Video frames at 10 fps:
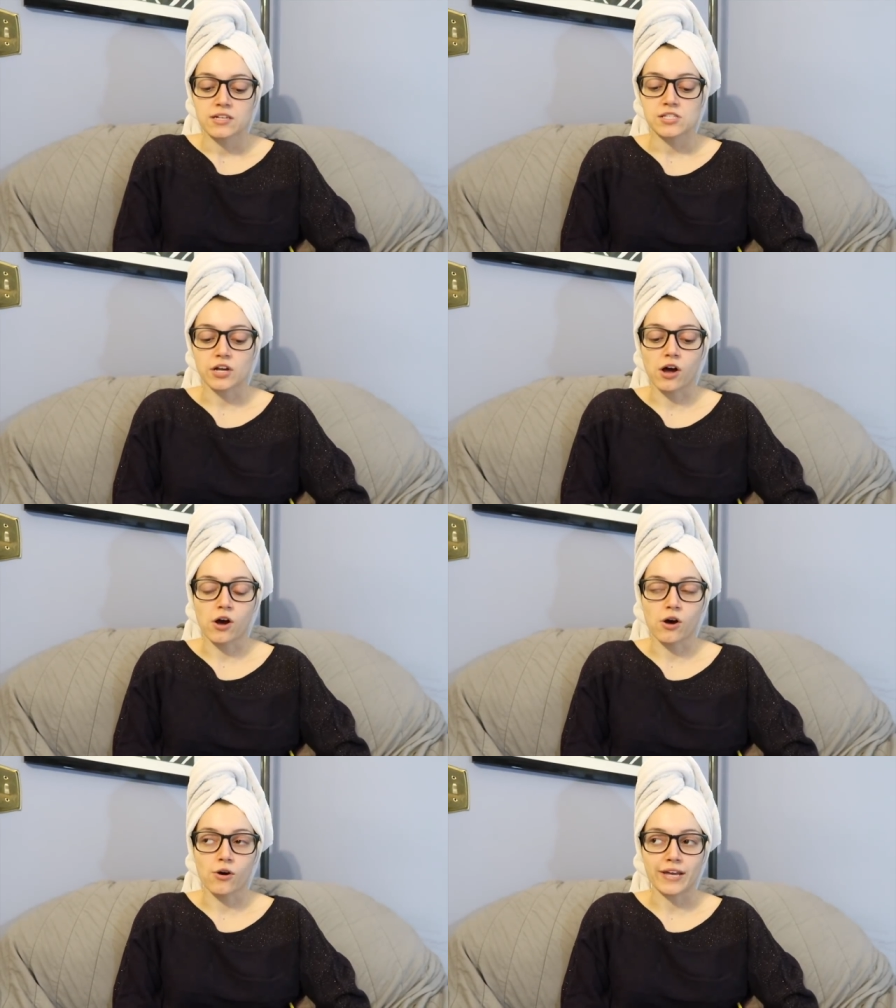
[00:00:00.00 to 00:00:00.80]

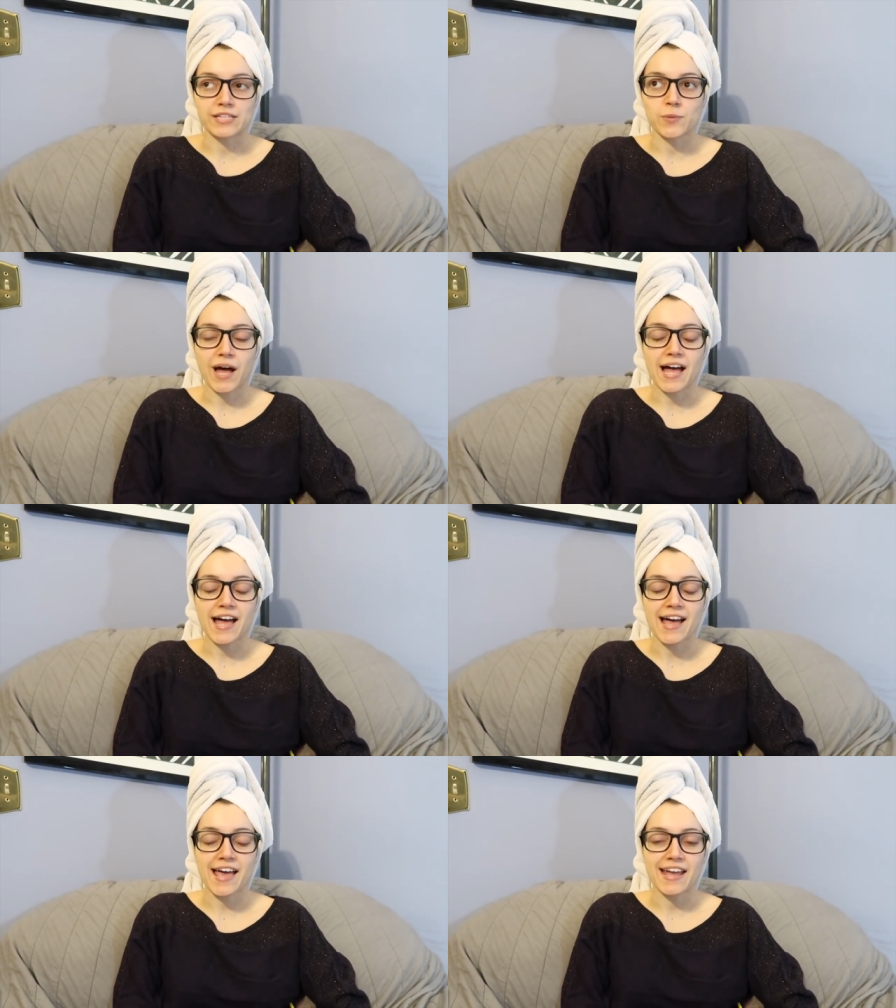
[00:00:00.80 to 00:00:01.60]
So guess
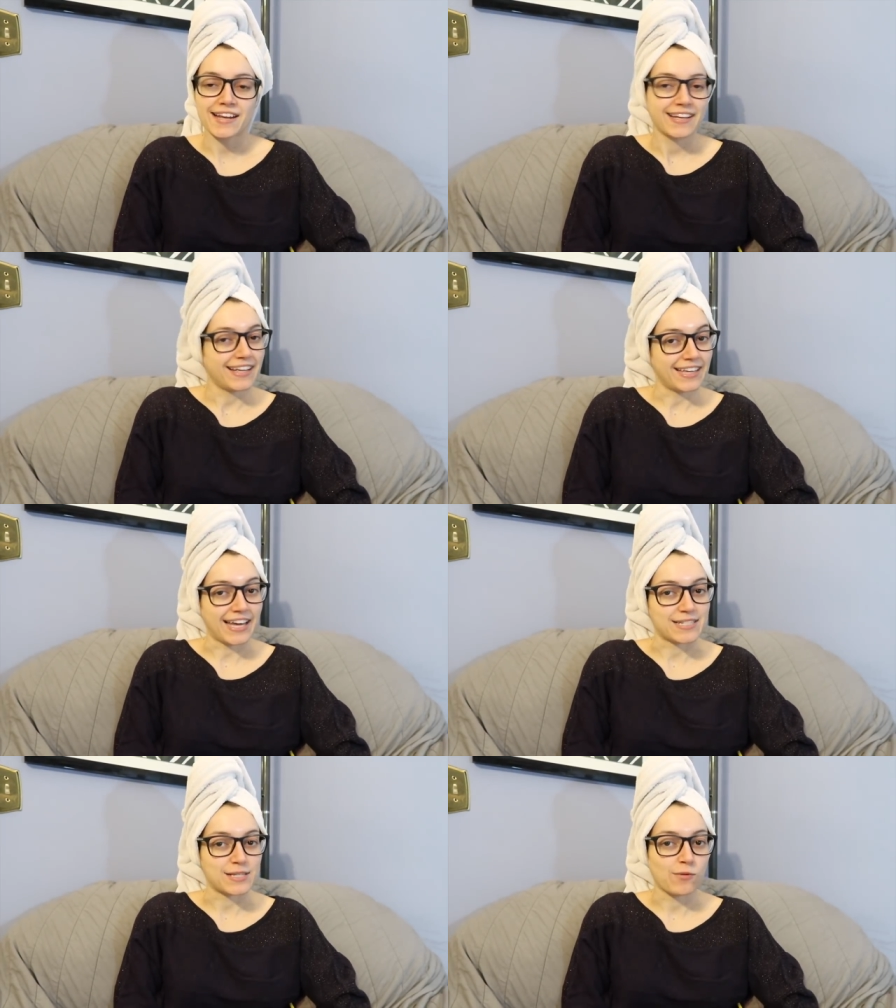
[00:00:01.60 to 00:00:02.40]
what?
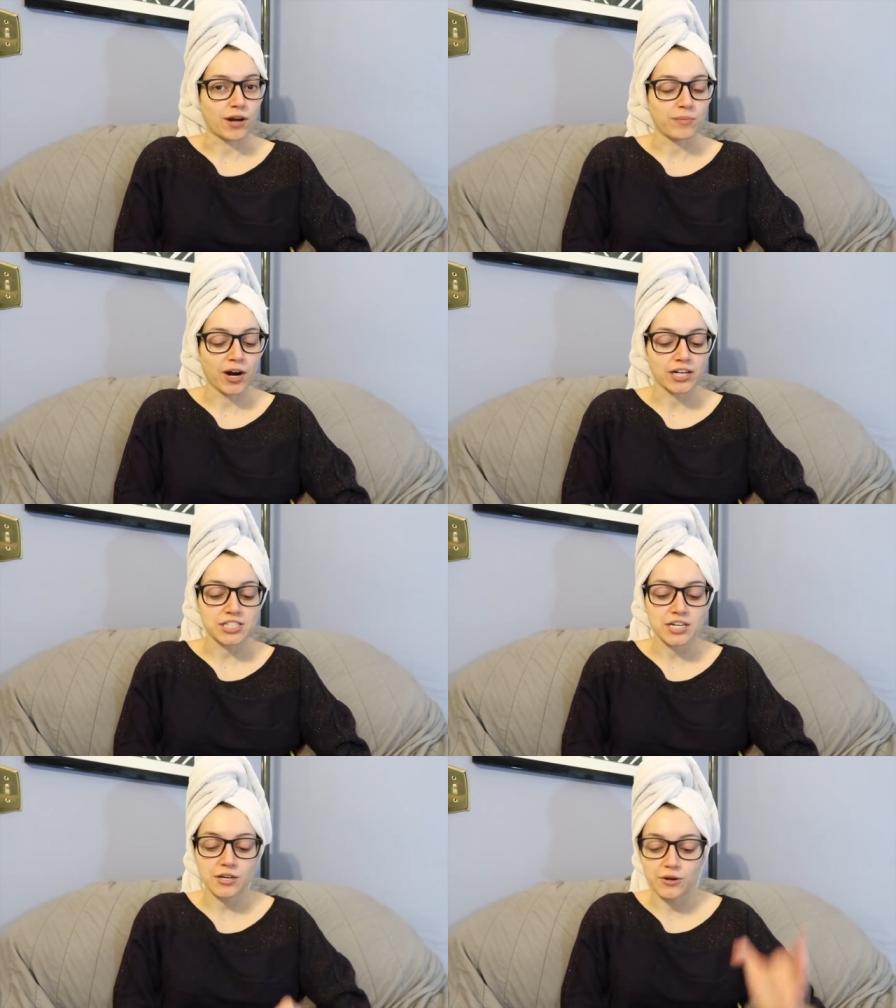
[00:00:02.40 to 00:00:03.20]
Kaycee won
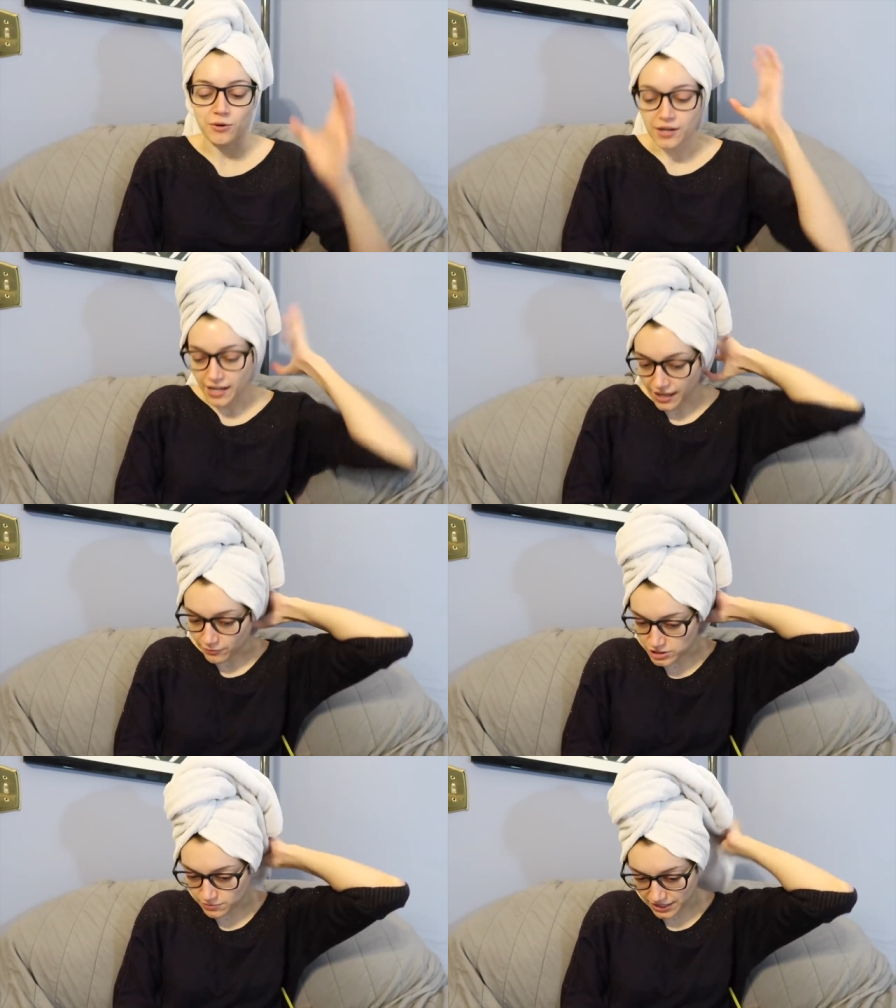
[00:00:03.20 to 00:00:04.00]
part 2,
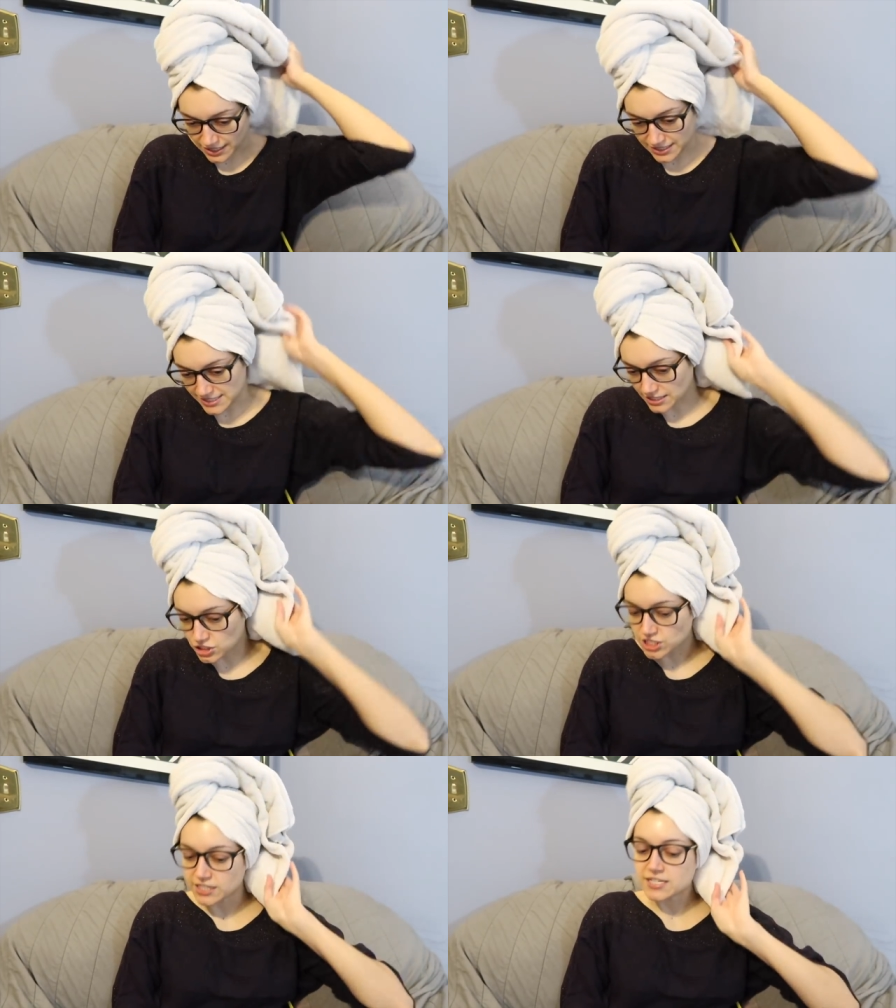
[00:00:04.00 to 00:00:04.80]
which means that
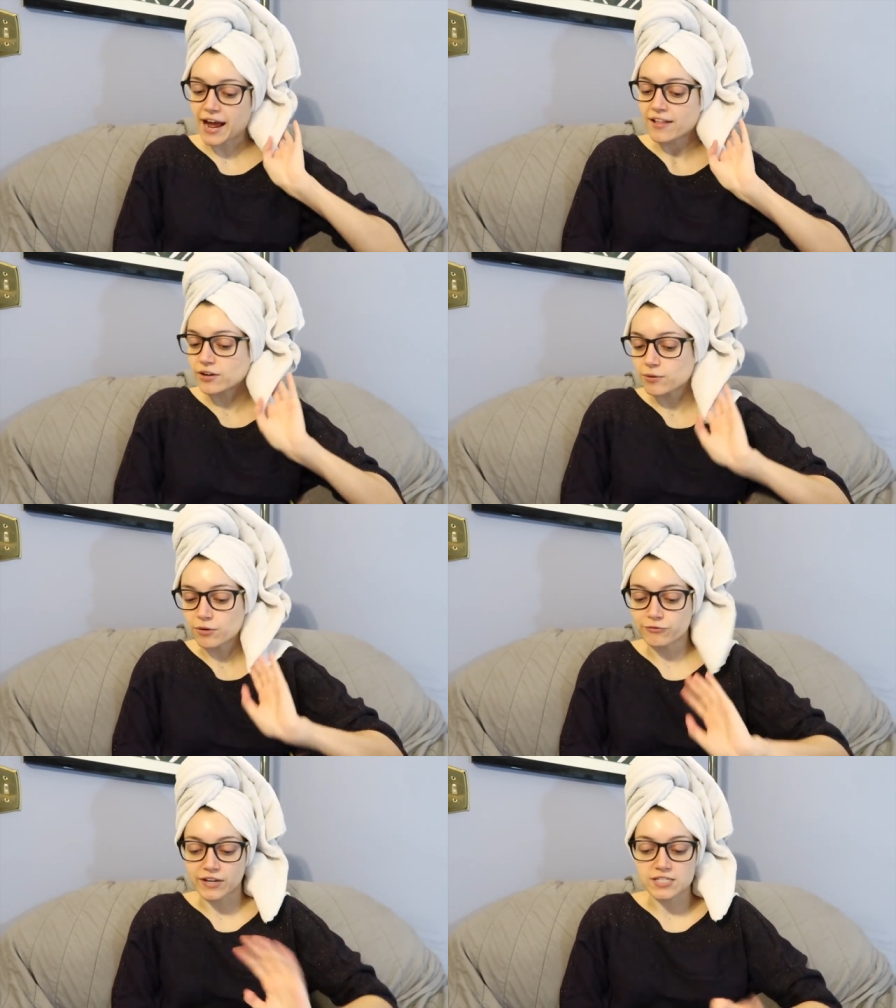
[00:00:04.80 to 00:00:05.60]
she and Tyler
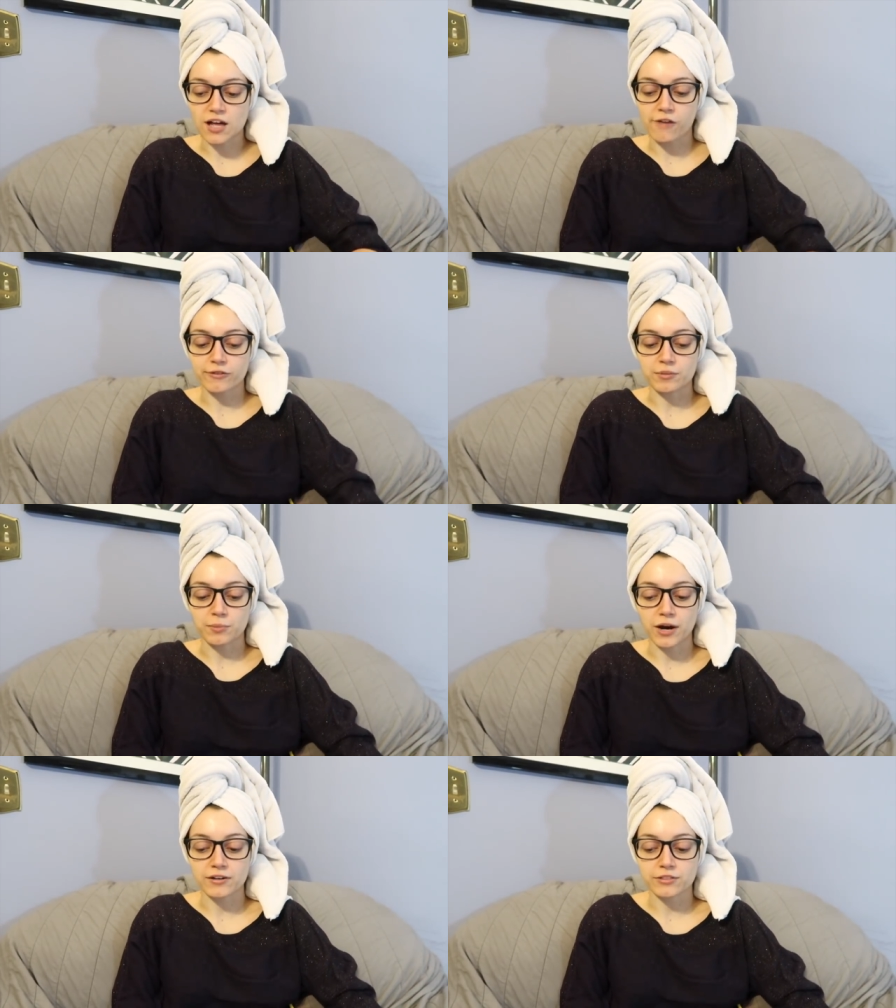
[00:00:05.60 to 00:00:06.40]
will face off in
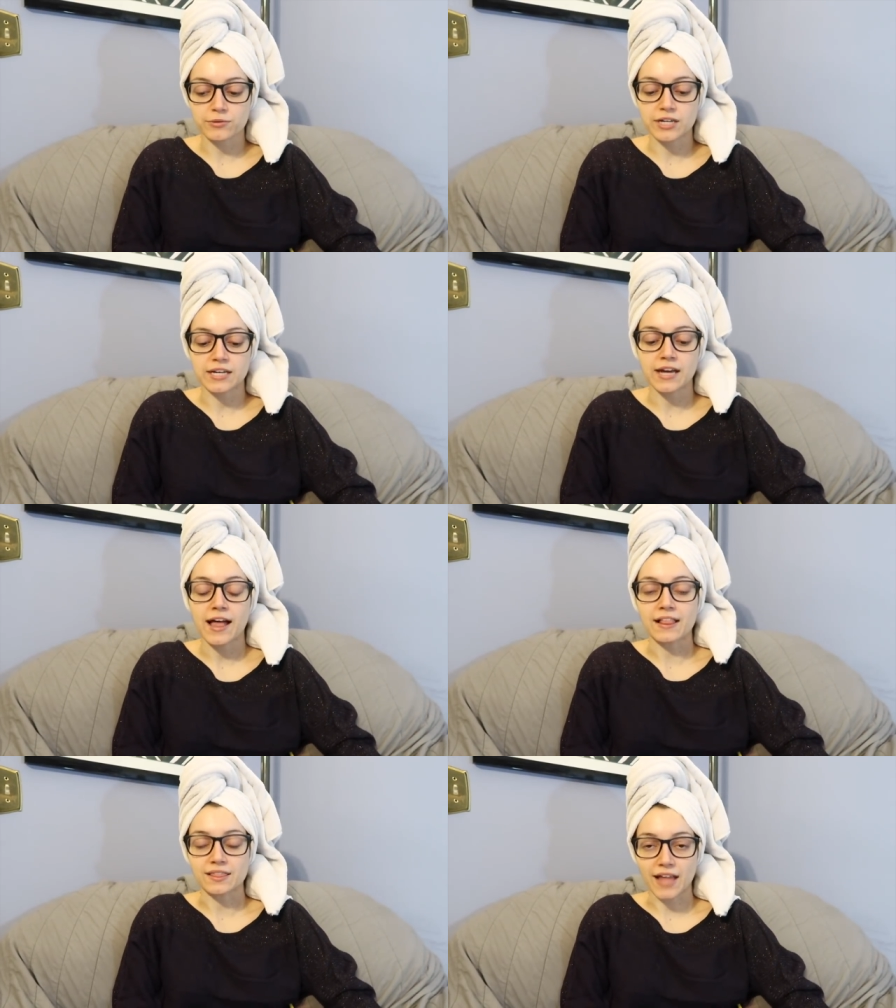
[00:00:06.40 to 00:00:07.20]
part 3
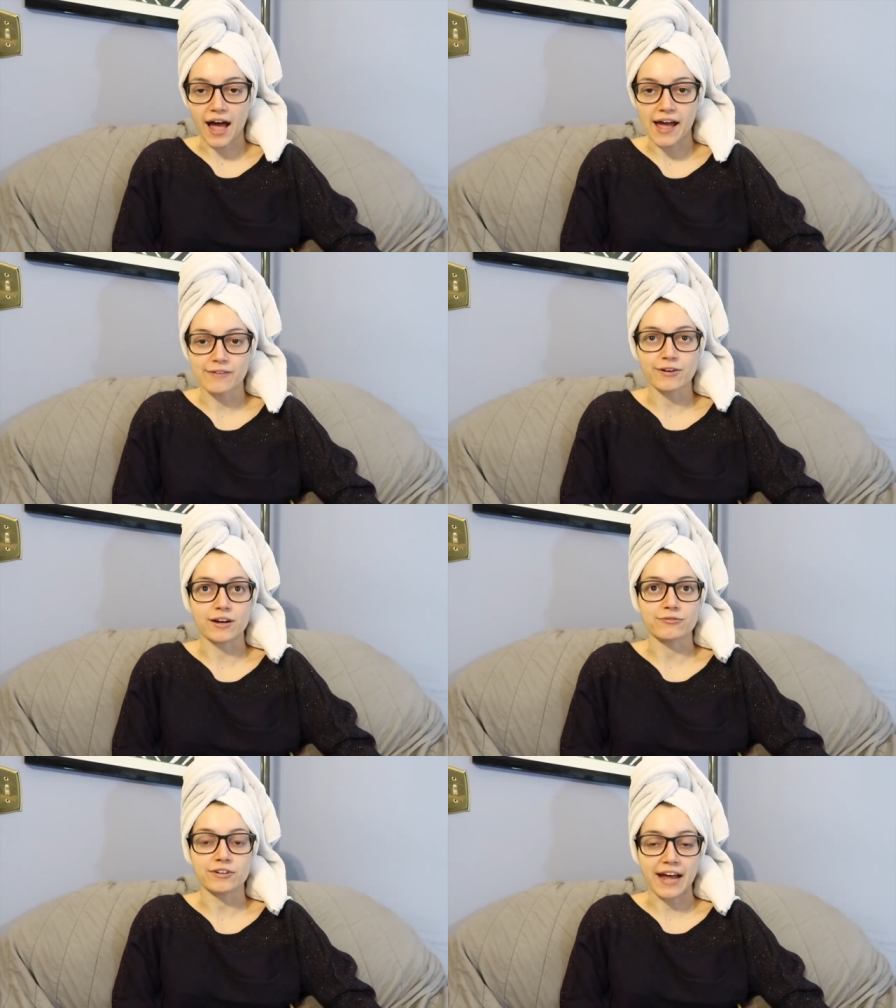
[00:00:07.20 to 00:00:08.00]
live
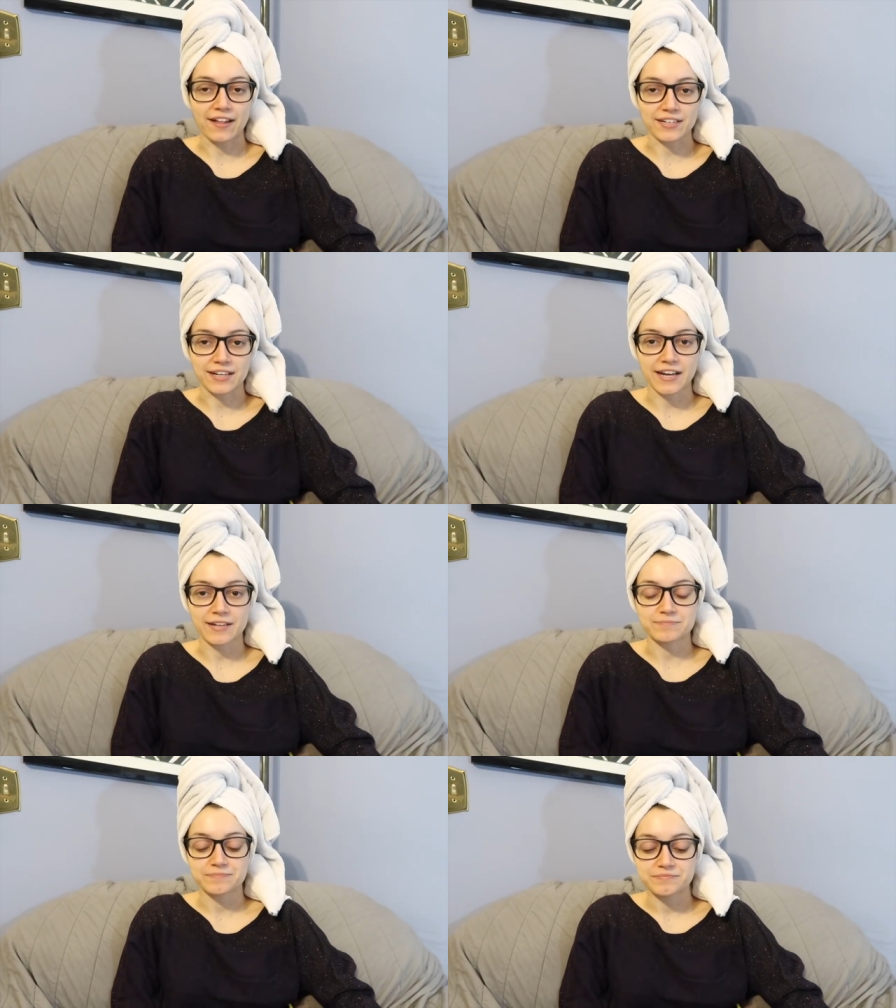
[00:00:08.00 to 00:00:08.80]
on finale
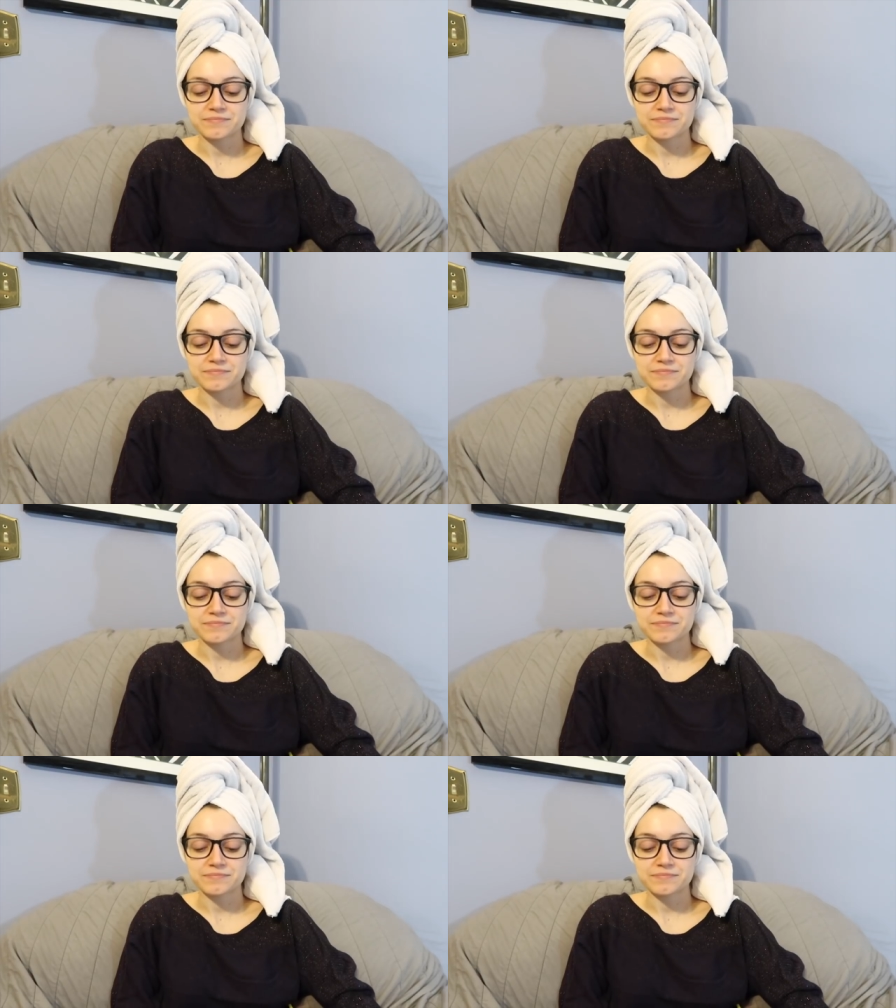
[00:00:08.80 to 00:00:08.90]
night.